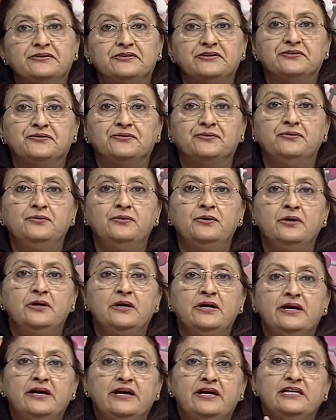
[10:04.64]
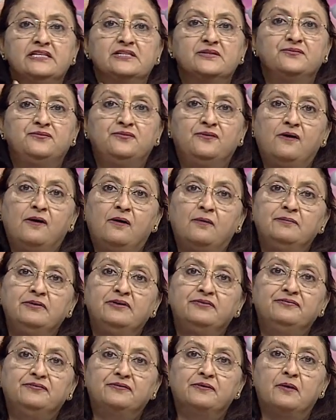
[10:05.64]
tissue is
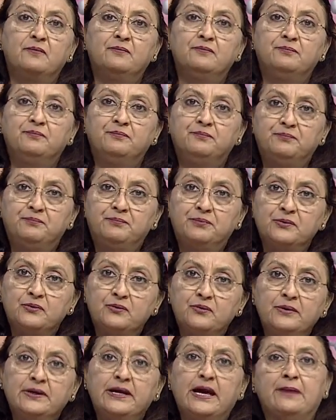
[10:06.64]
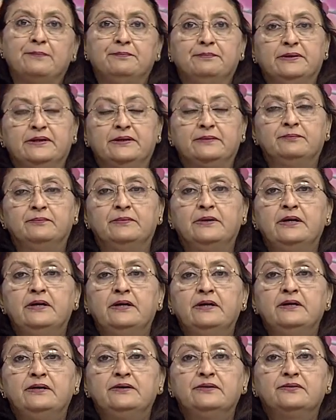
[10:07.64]
formed from procambium.
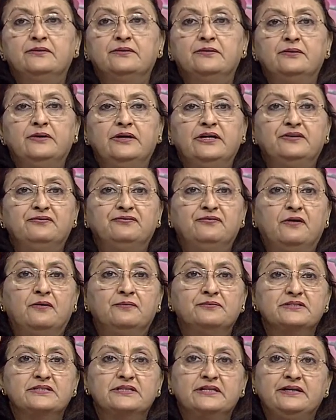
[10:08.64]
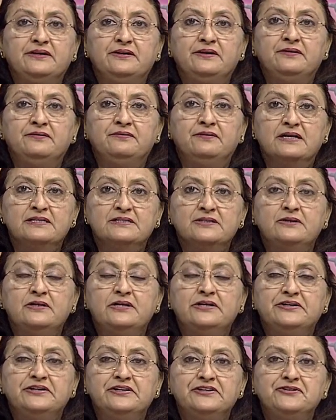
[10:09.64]
So, it forms the
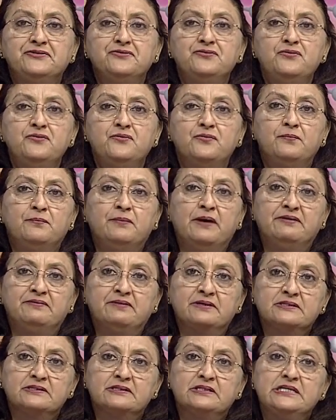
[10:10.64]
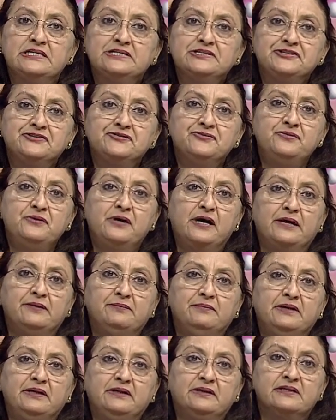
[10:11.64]
vascular tissue. By vascular tissue, I
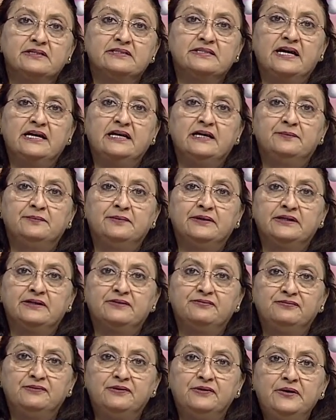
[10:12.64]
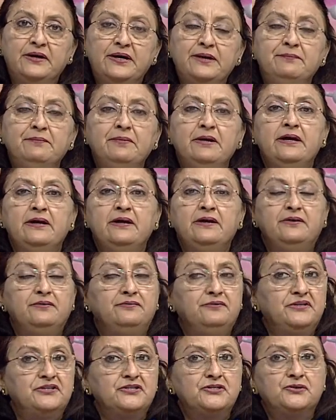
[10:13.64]
mean the xylem and the phloem
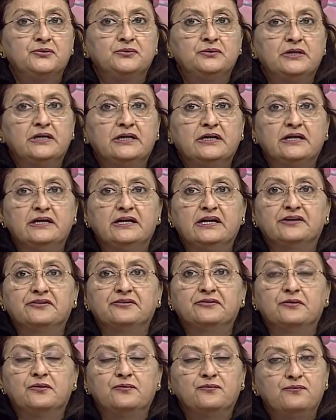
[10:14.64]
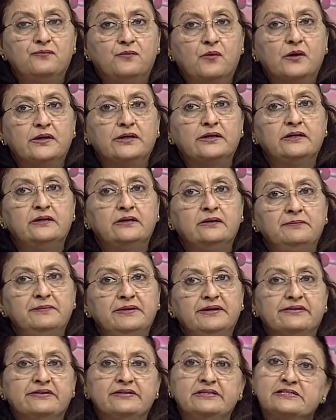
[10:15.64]
which do the conduction of water,
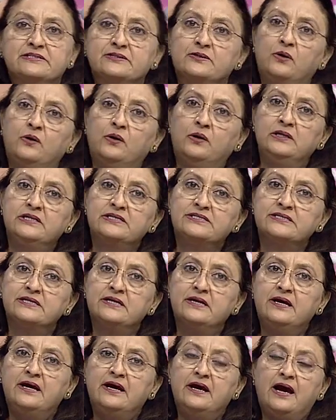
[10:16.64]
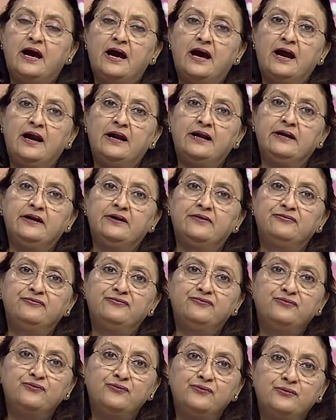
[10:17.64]
mineral salts and
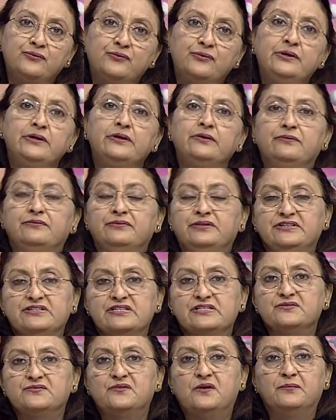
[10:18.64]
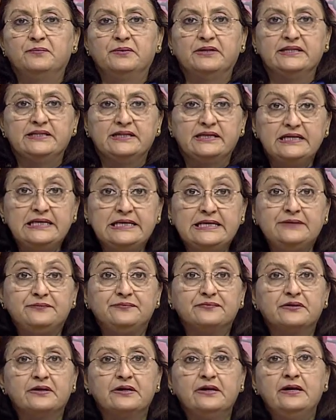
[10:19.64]
food which is formed in the
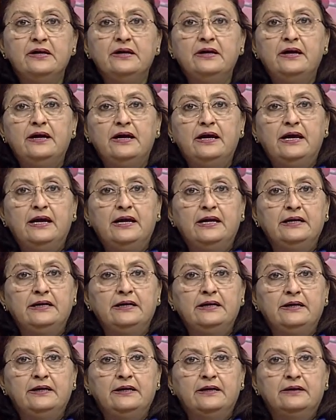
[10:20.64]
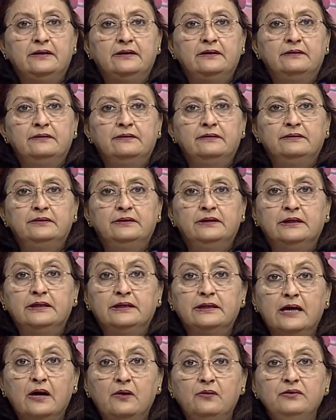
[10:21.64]
leaves. And uh, the
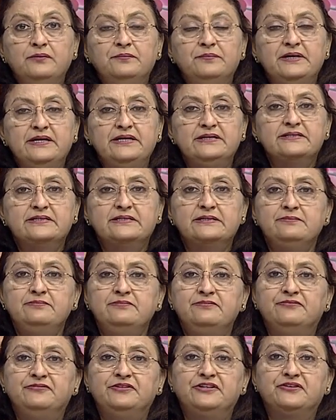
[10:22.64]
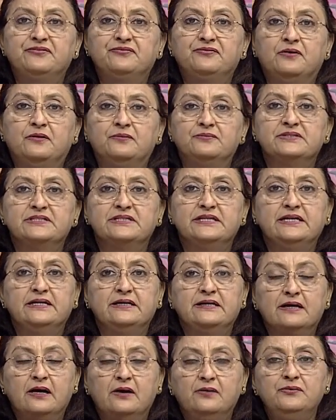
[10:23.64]
ground meristem which forms the
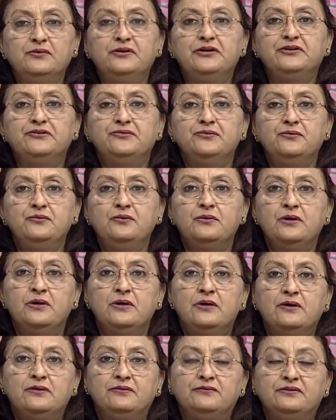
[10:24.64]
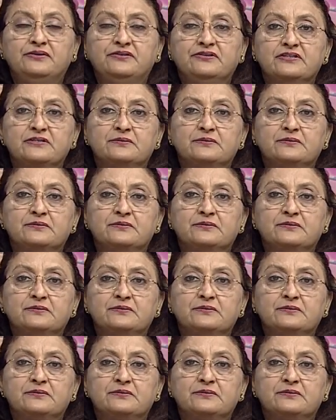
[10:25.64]
ground tissue which